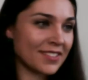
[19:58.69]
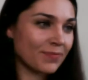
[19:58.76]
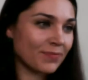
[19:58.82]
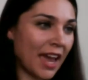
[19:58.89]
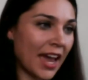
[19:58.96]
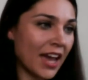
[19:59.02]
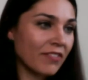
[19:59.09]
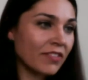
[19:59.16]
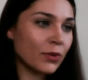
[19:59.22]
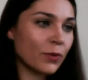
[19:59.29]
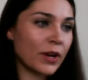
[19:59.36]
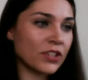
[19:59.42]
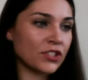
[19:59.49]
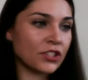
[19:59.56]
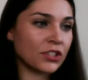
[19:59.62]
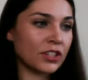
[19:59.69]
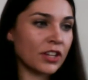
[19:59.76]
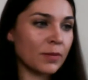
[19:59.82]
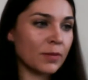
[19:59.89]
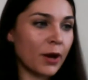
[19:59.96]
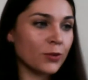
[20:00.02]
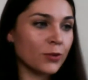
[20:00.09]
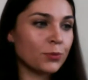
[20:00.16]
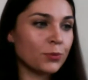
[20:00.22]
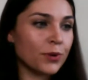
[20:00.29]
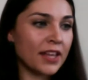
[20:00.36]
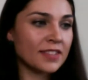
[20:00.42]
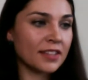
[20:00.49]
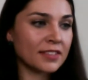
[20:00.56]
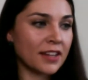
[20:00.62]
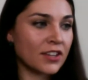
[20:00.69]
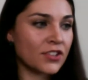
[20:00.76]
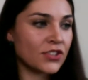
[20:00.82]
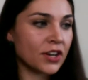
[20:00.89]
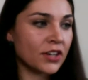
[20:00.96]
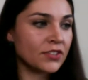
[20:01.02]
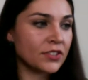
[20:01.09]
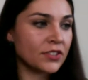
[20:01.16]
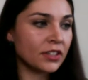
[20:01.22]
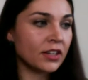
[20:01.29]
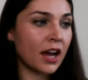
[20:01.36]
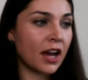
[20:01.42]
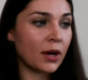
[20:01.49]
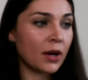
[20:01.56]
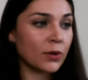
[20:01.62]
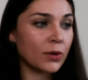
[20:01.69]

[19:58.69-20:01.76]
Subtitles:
I have a question about brands that are starting out,